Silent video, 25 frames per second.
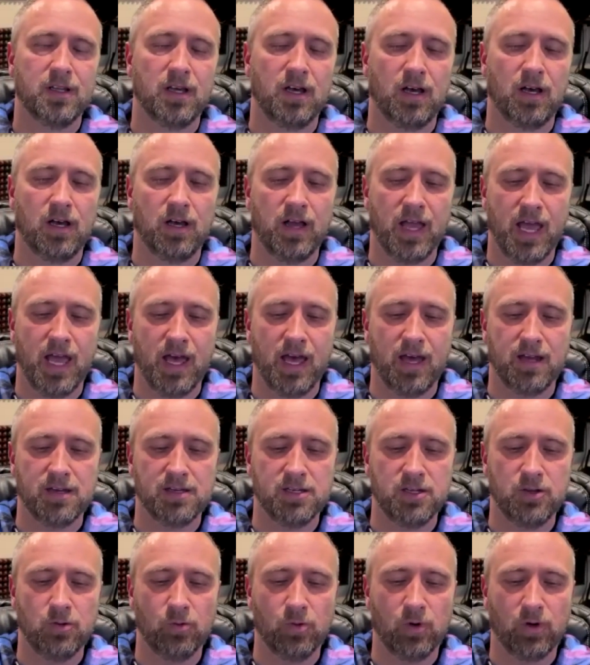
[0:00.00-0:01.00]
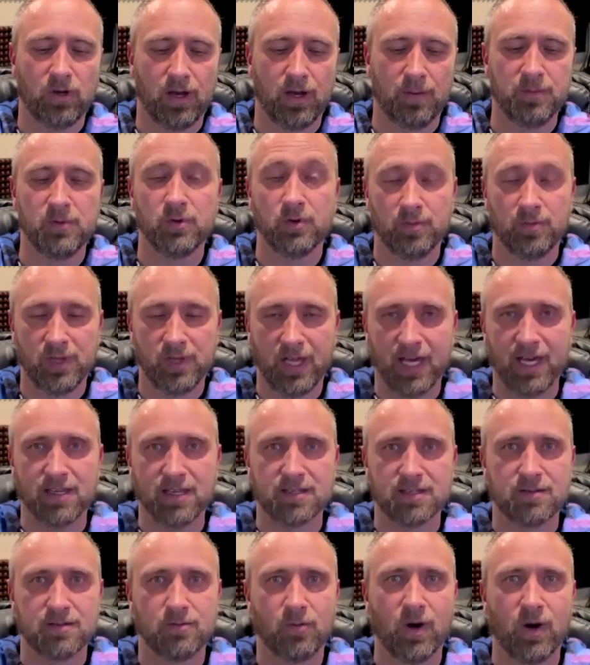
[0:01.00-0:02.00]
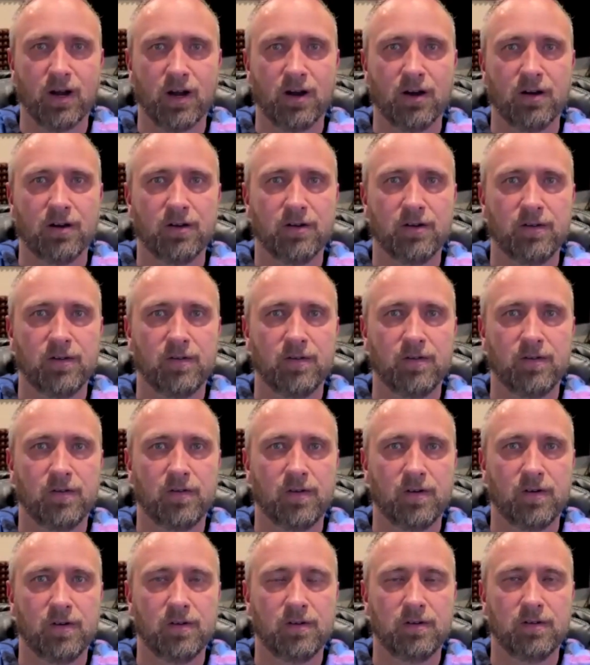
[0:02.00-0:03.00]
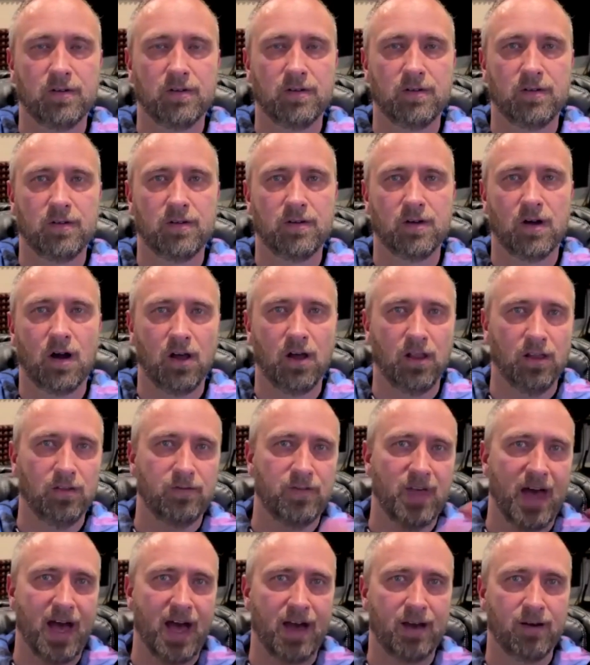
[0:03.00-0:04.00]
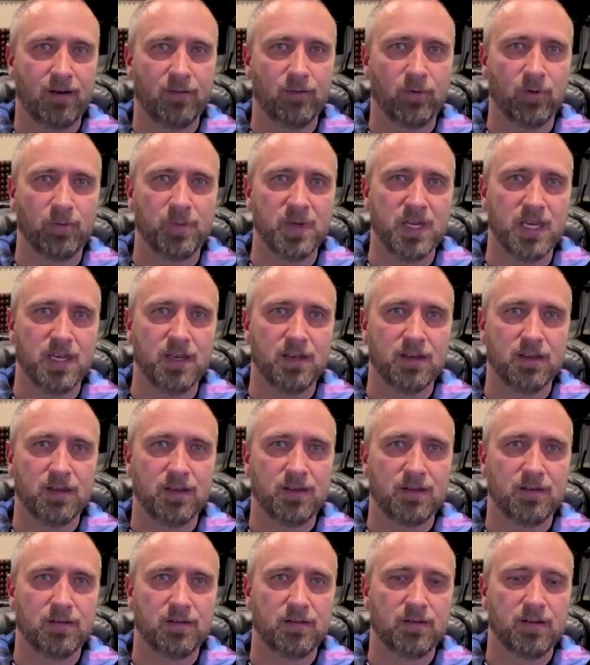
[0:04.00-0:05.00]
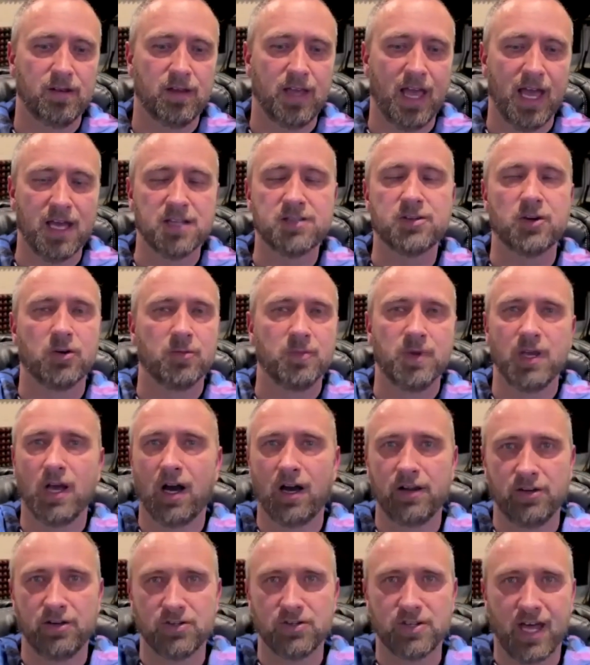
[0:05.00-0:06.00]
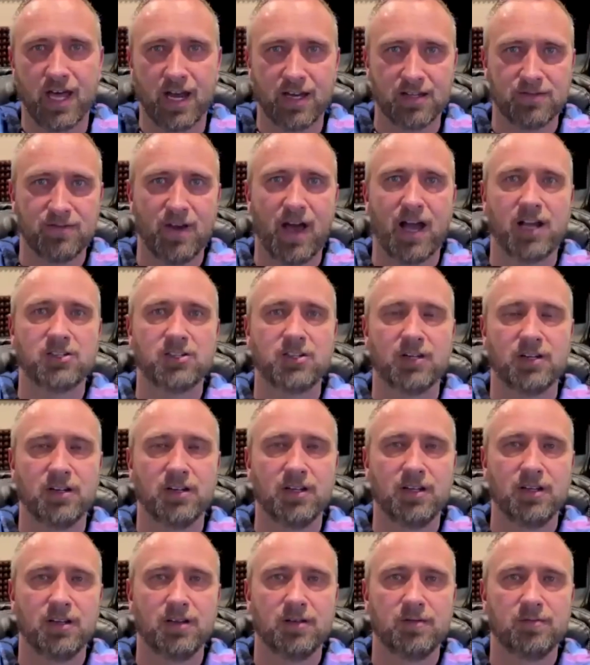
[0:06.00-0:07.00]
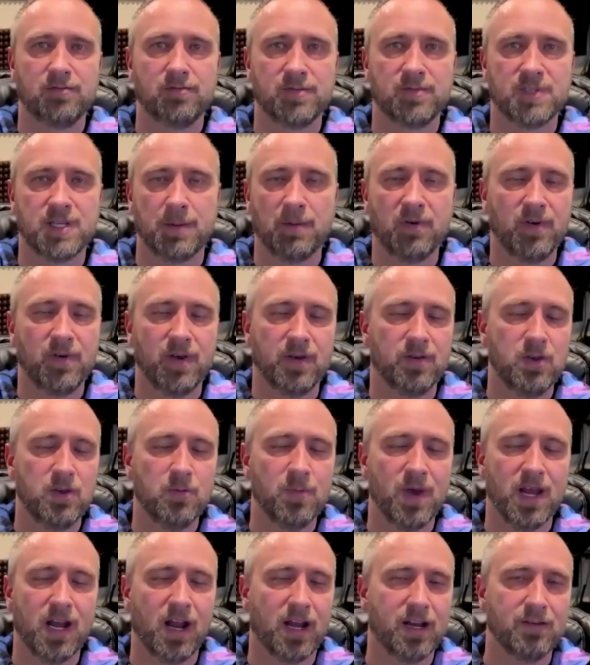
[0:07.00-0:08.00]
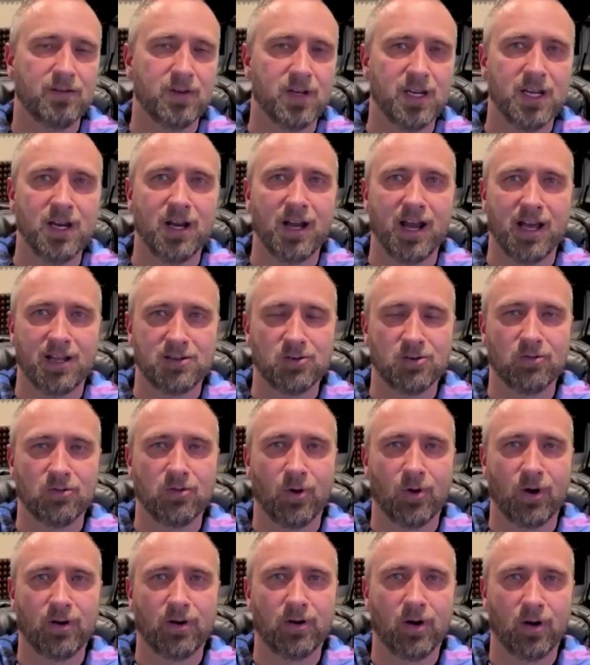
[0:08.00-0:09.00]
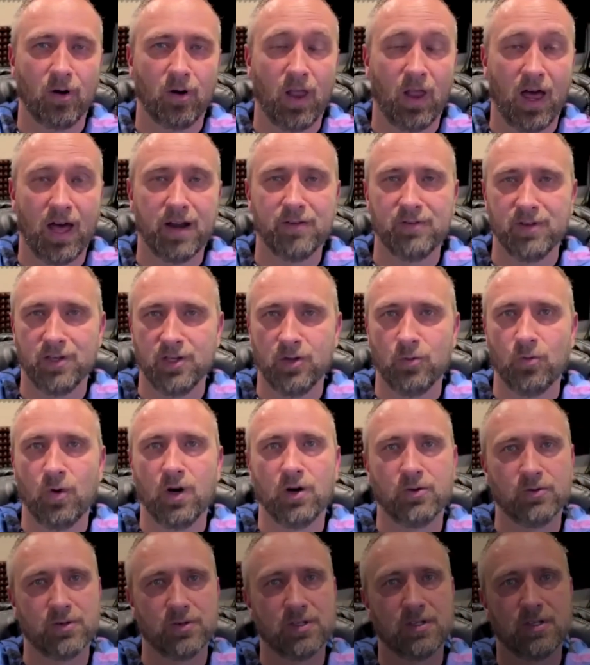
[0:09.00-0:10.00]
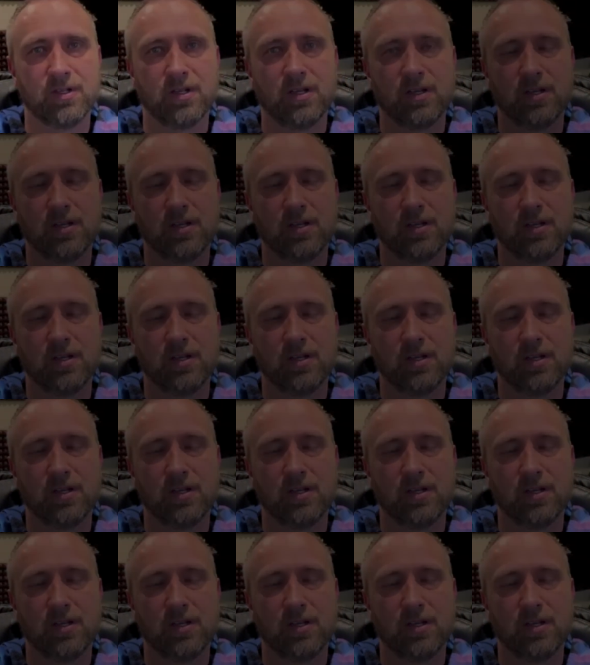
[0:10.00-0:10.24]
And you will come to a place where all of that will be answered beyond your satisfaction. Some of it you may not even need an answer for, or a lot of it you won't.